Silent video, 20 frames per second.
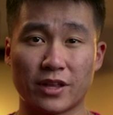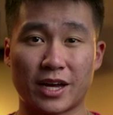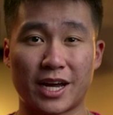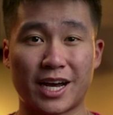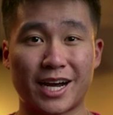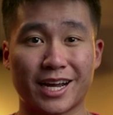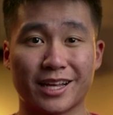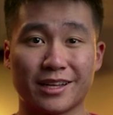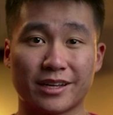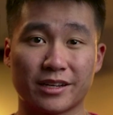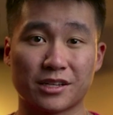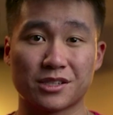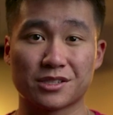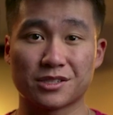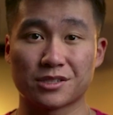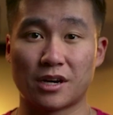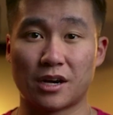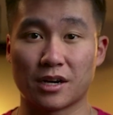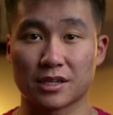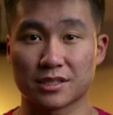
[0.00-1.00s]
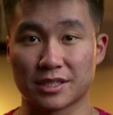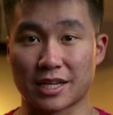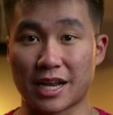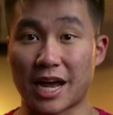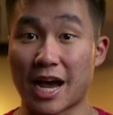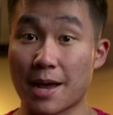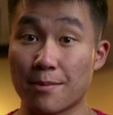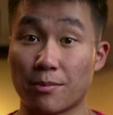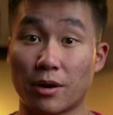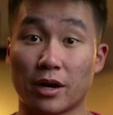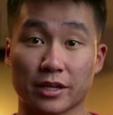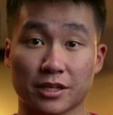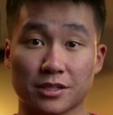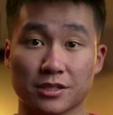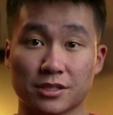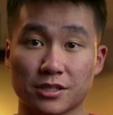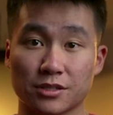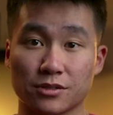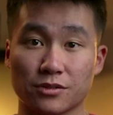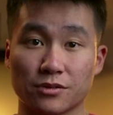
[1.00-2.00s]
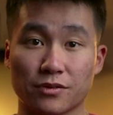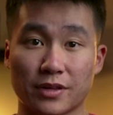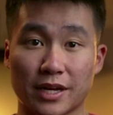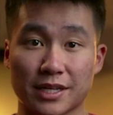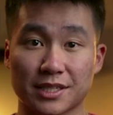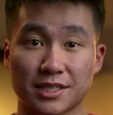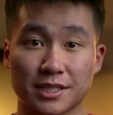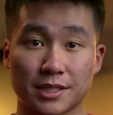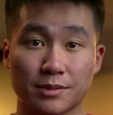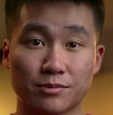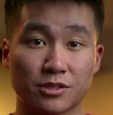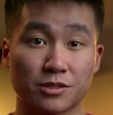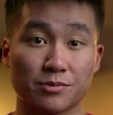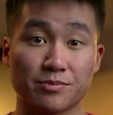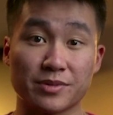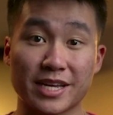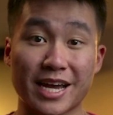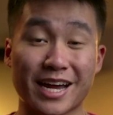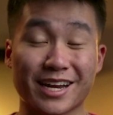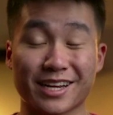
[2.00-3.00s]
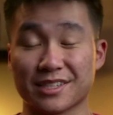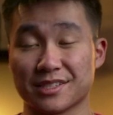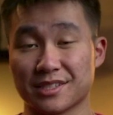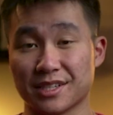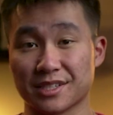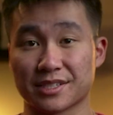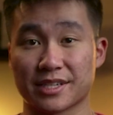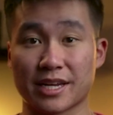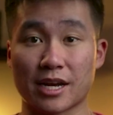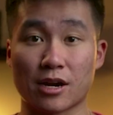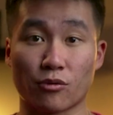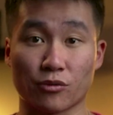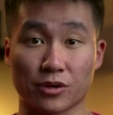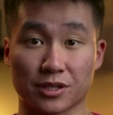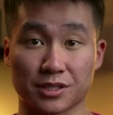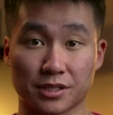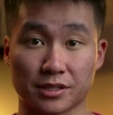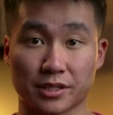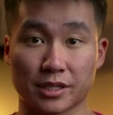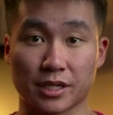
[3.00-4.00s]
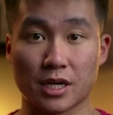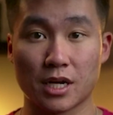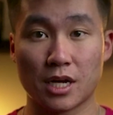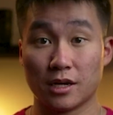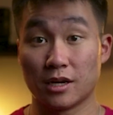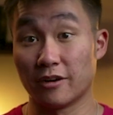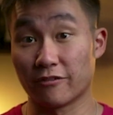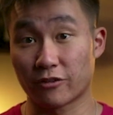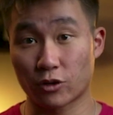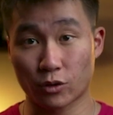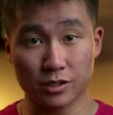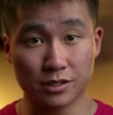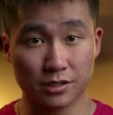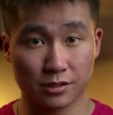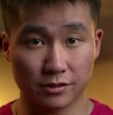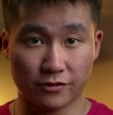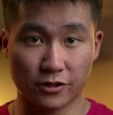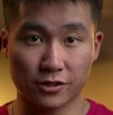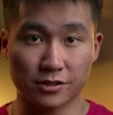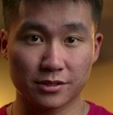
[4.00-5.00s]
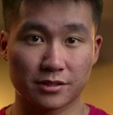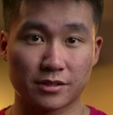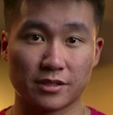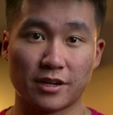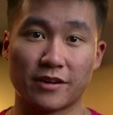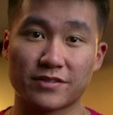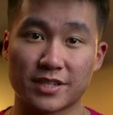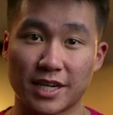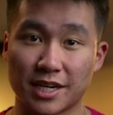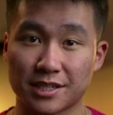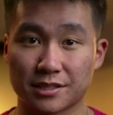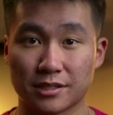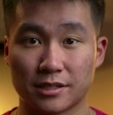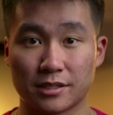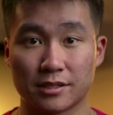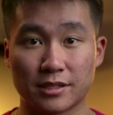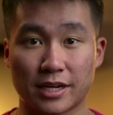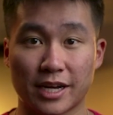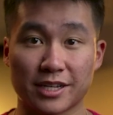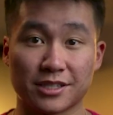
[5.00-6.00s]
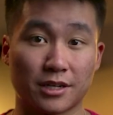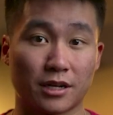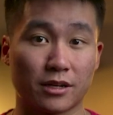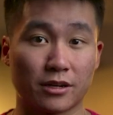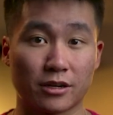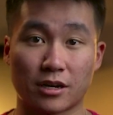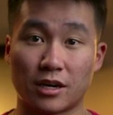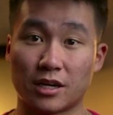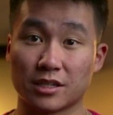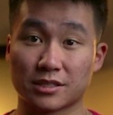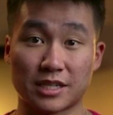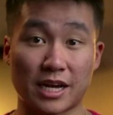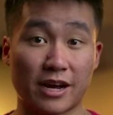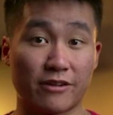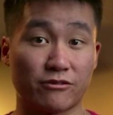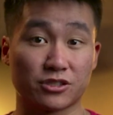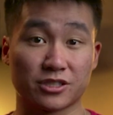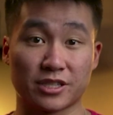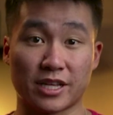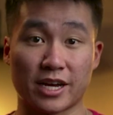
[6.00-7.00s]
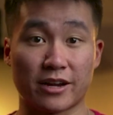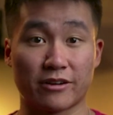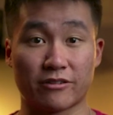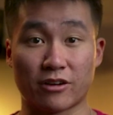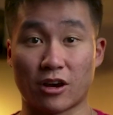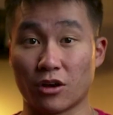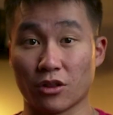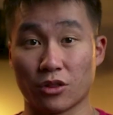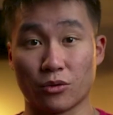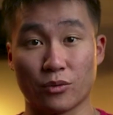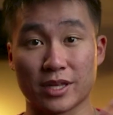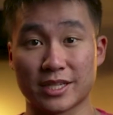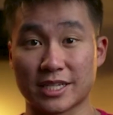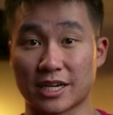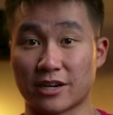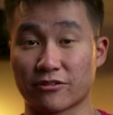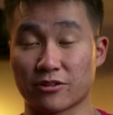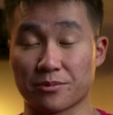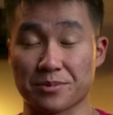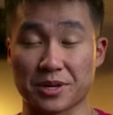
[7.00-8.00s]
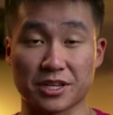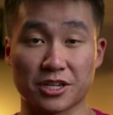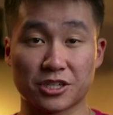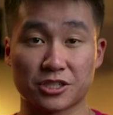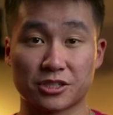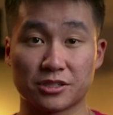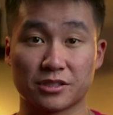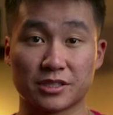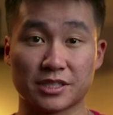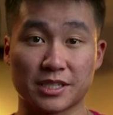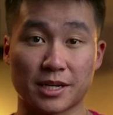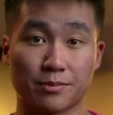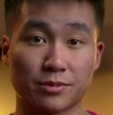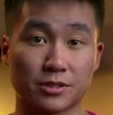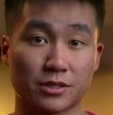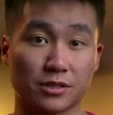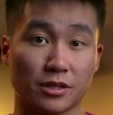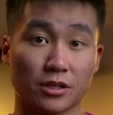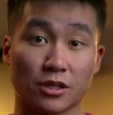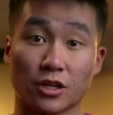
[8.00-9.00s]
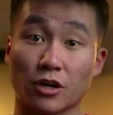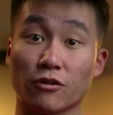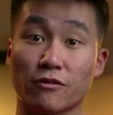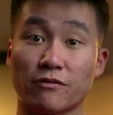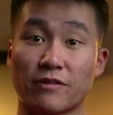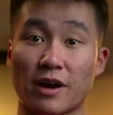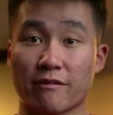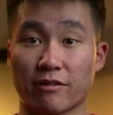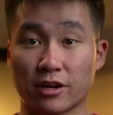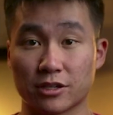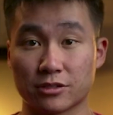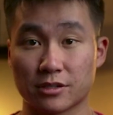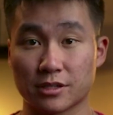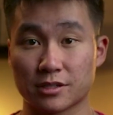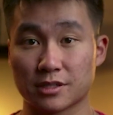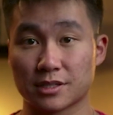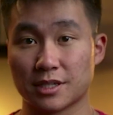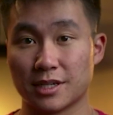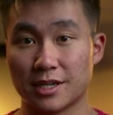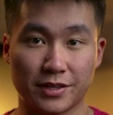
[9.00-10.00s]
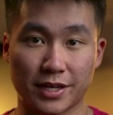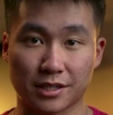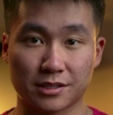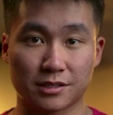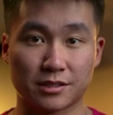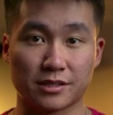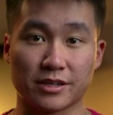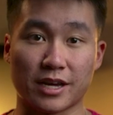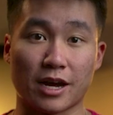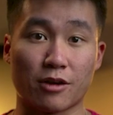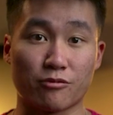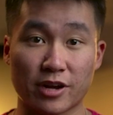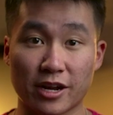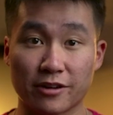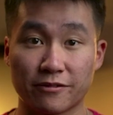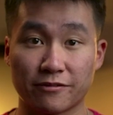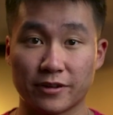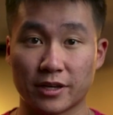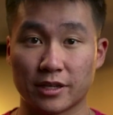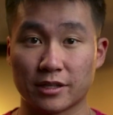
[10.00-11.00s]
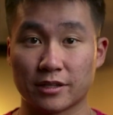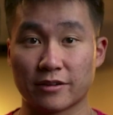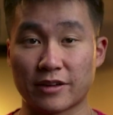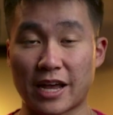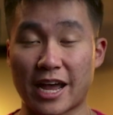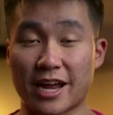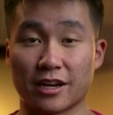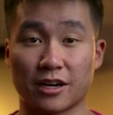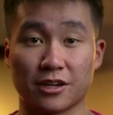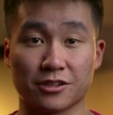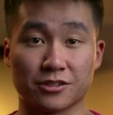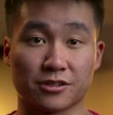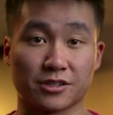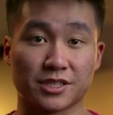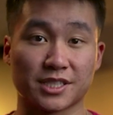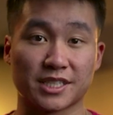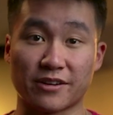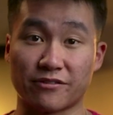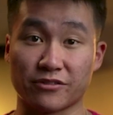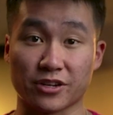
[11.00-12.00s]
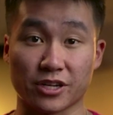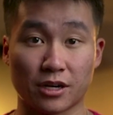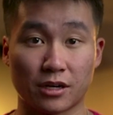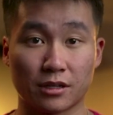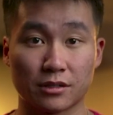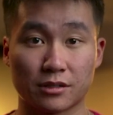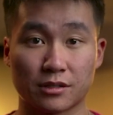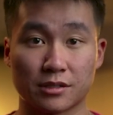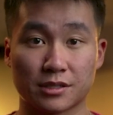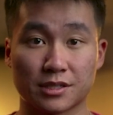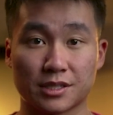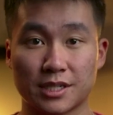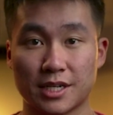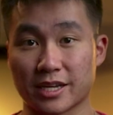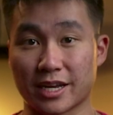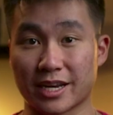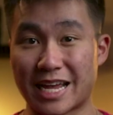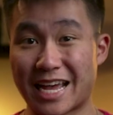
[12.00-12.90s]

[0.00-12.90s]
the highlighted stocks that I bought into that seem to be at a discount recently. Of course, first you have Tesla. I dollar cost averaged that all the way down from the initial dip to the low 500s. Next, you got Redfin at under $70. You got